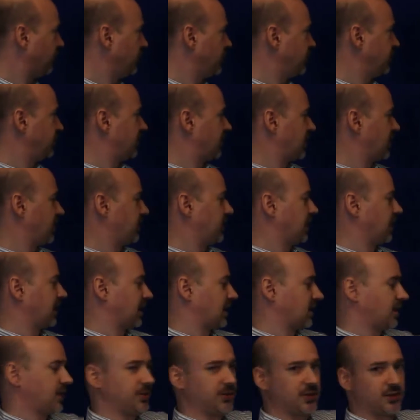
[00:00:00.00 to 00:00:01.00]
do anything
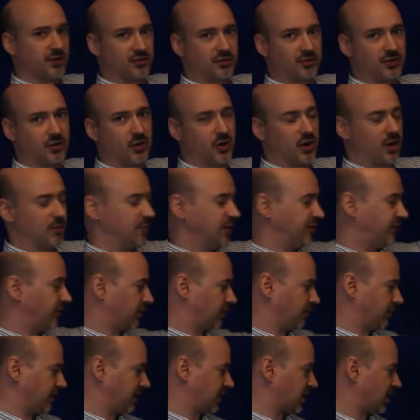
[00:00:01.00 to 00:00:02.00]
out at this door, before
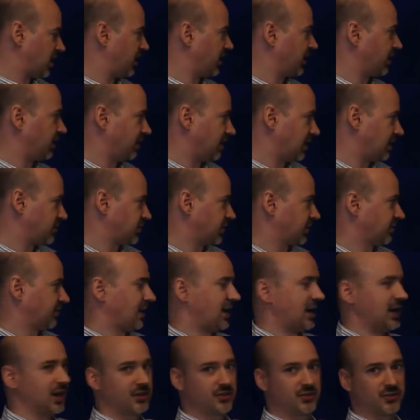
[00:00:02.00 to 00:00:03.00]
we cut in electric
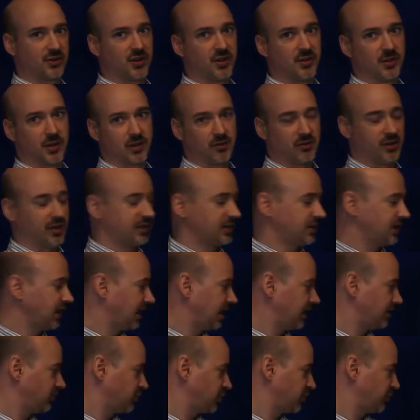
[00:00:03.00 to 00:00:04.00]
locks or anything like
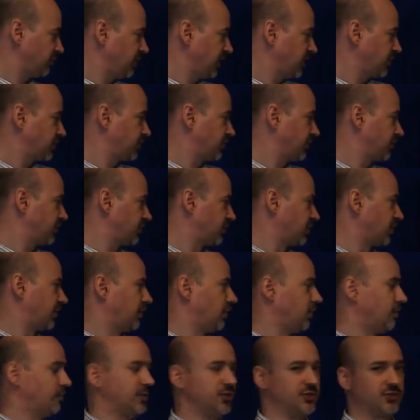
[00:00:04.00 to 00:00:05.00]
that, just make sure the door
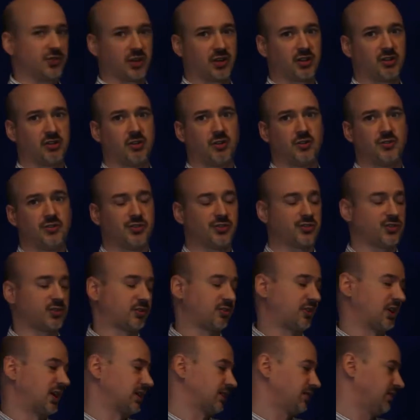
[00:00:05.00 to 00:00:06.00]
opens and closes
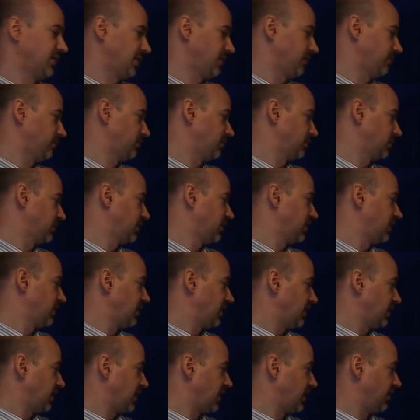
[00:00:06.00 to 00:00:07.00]
correctly.
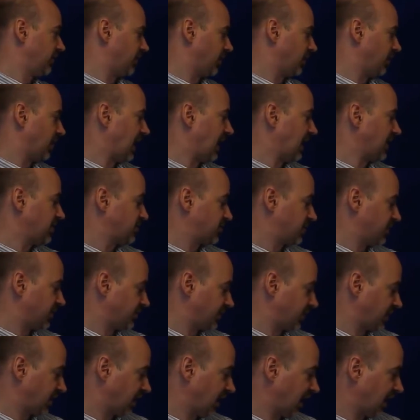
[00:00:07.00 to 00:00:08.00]
If the latch
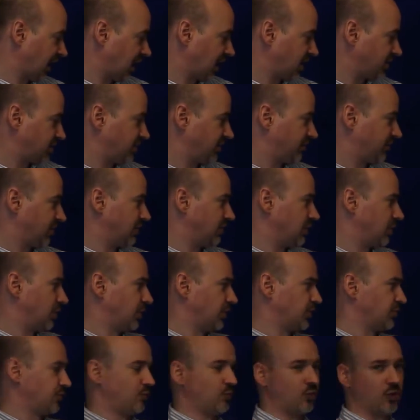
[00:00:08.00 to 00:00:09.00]
doesn't catch, if the door
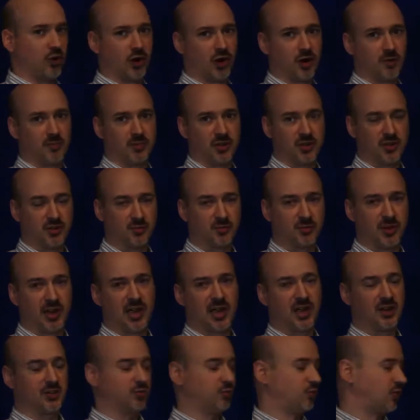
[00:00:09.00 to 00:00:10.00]
is warped, it's
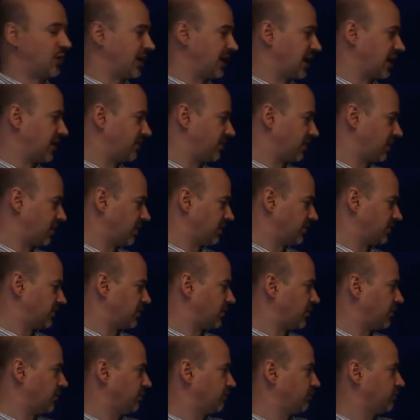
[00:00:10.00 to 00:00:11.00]
bent, whatever,
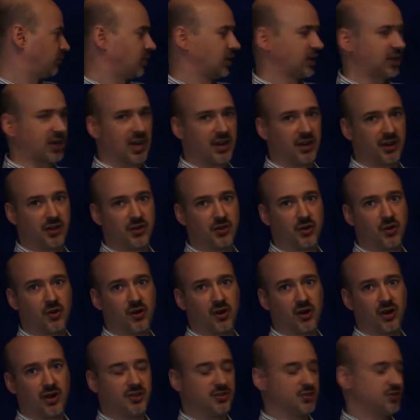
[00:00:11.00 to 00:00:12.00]
don't work on the
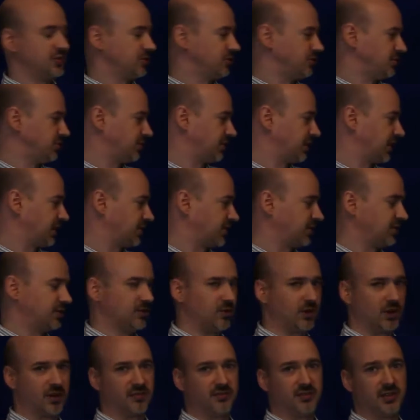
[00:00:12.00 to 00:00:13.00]
door until you get the
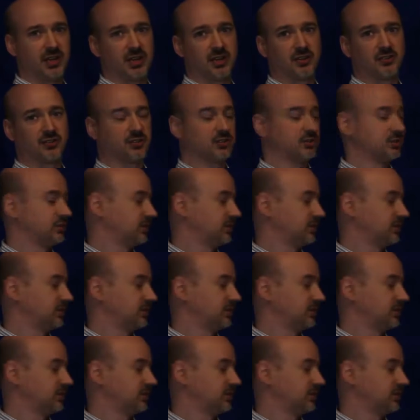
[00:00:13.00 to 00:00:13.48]
door fixed.